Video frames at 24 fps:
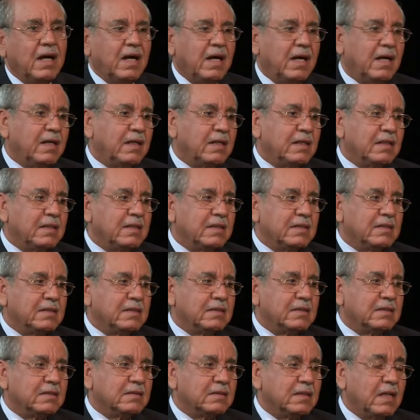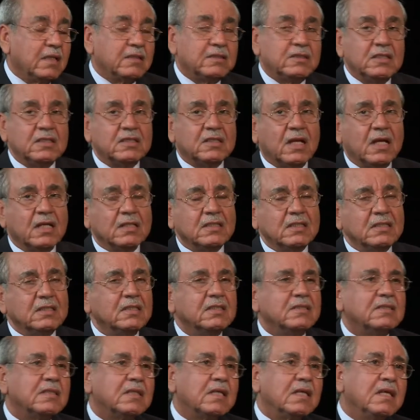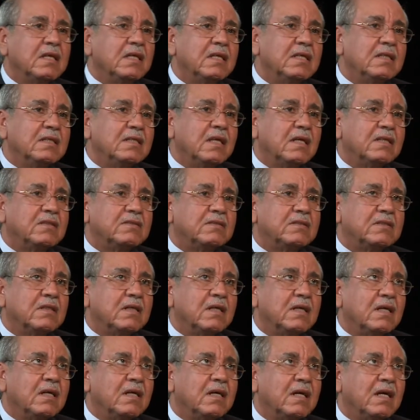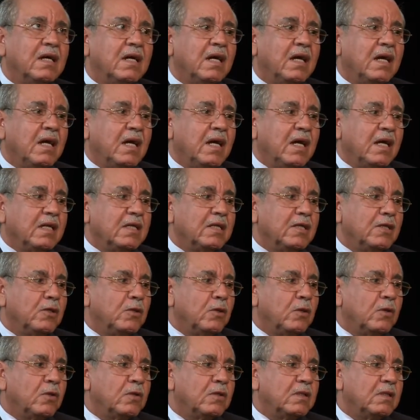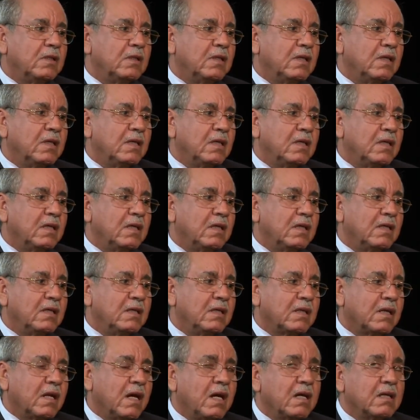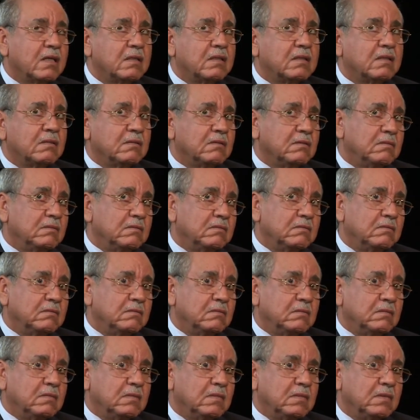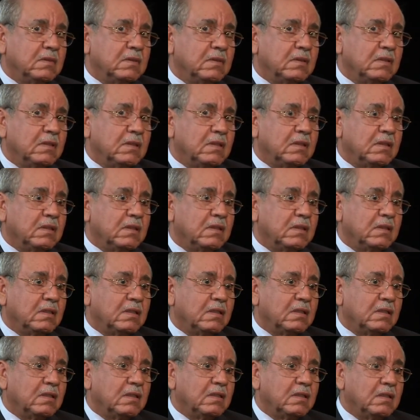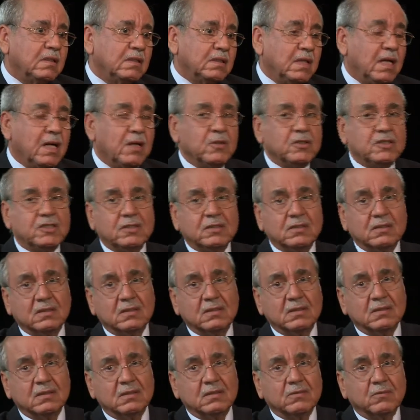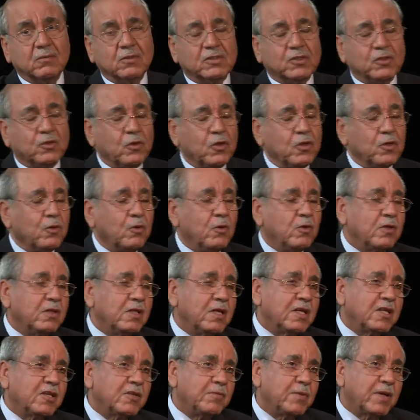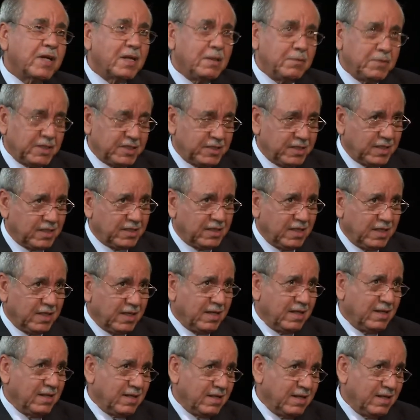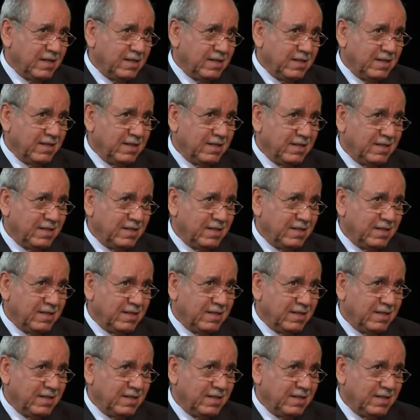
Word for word: Uh, I see tragedies really. That's uh, you know uh, Iraq uh, now. It's what's going on there is becoming sectarian really.